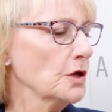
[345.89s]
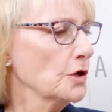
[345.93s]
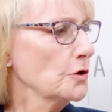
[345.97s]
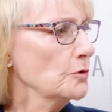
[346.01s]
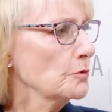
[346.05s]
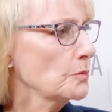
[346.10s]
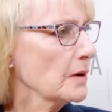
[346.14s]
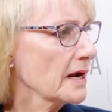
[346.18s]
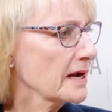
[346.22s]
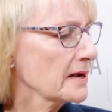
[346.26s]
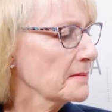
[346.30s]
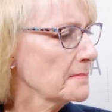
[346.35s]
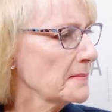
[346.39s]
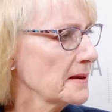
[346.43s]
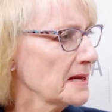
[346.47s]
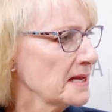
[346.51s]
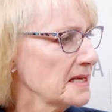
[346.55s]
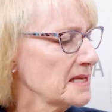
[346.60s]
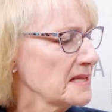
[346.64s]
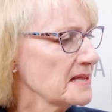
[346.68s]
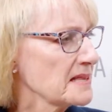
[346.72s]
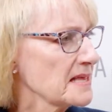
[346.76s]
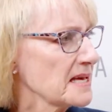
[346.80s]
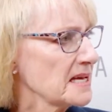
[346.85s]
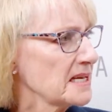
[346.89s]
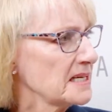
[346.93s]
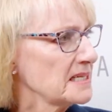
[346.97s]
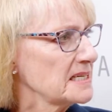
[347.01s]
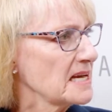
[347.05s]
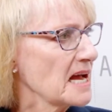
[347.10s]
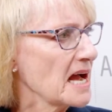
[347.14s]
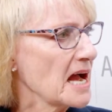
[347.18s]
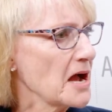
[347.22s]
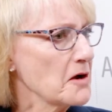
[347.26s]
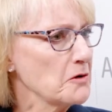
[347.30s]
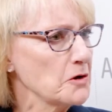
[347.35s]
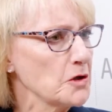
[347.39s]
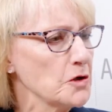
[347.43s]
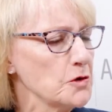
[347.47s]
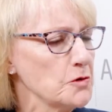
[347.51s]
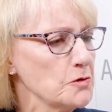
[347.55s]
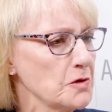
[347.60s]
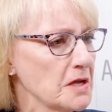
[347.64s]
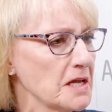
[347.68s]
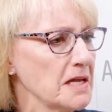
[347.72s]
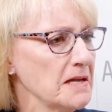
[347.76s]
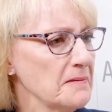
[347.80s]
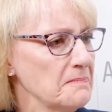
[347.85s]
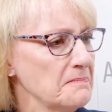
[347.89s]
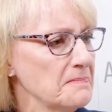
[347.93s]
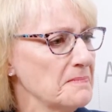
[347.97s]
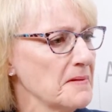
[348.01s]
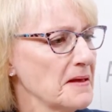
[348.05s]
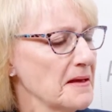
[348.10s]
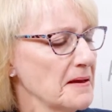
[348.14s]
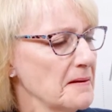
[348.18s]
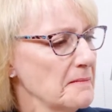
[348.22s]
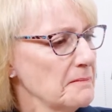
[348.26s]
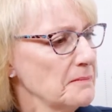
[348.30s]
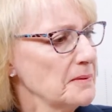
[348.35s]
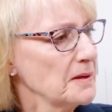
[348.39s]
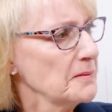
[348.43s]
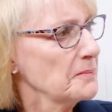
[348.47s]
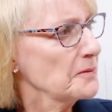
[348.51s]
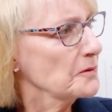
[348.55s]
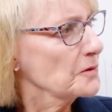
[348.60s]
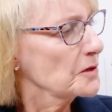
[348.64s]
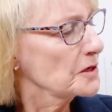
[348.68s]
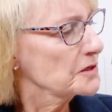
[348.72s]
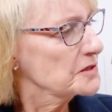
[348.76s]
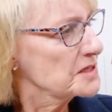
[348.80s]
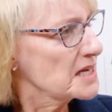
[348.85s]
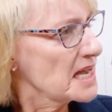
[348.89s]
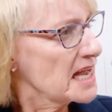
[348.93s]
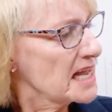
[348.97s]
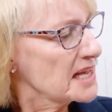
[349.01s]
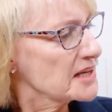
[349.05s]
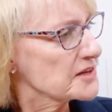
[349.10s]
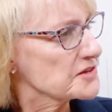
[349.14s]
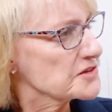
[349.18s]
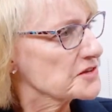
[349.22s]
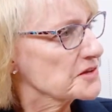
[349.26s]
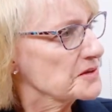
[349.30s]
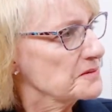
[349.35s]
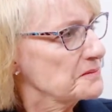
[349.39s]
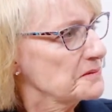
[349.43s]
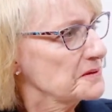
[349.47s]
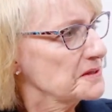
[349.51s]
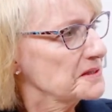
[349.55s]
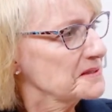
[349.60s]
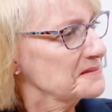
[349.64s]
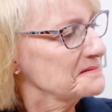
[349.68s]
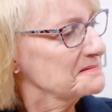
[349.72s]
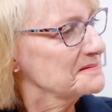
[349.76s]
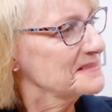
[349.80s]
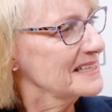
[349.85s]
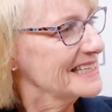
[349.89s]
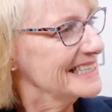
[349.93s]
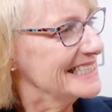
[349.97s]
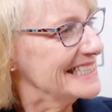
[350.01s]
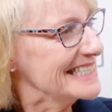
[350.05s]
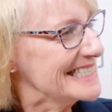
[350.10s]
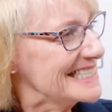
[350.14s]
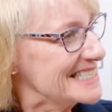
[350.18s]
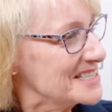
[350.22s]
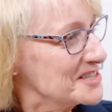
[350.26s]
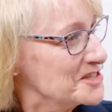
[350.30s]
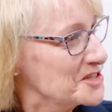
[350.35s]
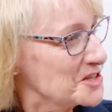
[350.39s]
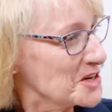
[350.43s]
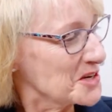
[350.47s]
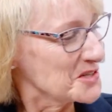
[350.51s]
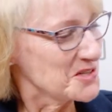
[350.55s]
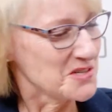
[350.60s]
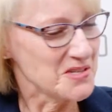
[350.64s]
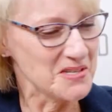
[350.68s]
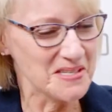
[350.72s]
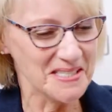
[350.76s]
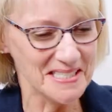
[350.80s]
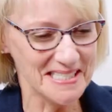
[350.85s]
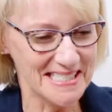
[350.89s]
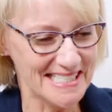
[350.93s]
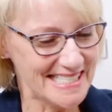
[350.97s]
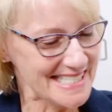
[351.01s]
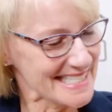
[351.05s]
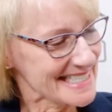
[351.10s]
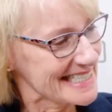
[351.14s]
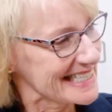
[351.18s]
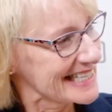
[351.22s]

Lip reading: do you recommend then? How do you keep people on task? Any suggestions?